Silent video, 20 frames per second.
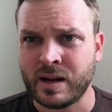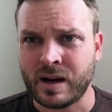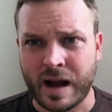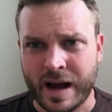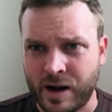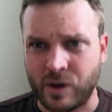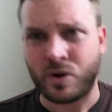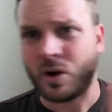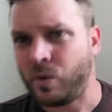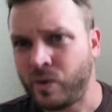I
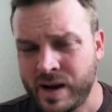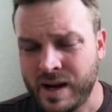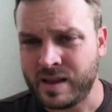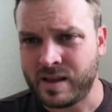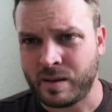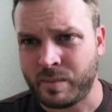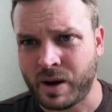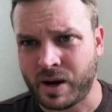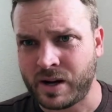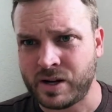don't know anything
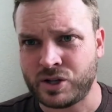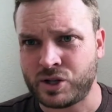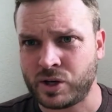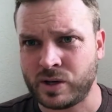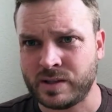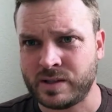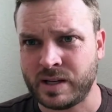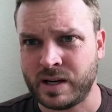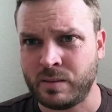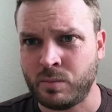about
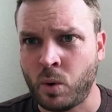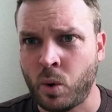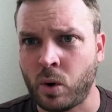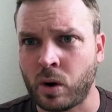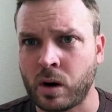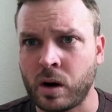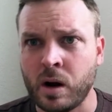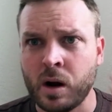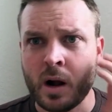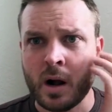insurance
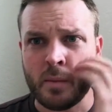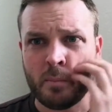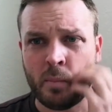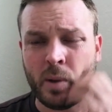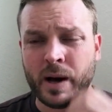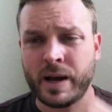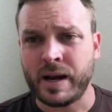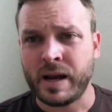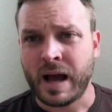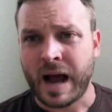anymore,
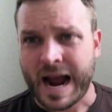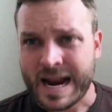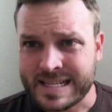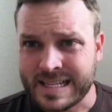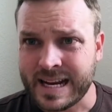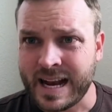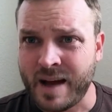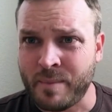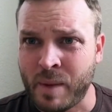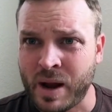but I
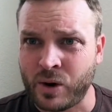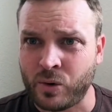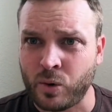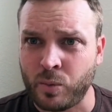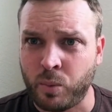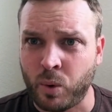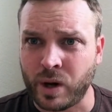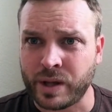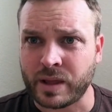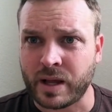did have my group
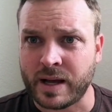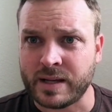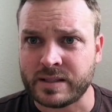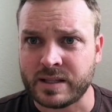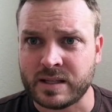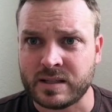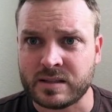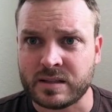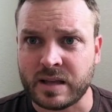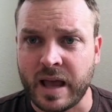one
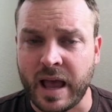license.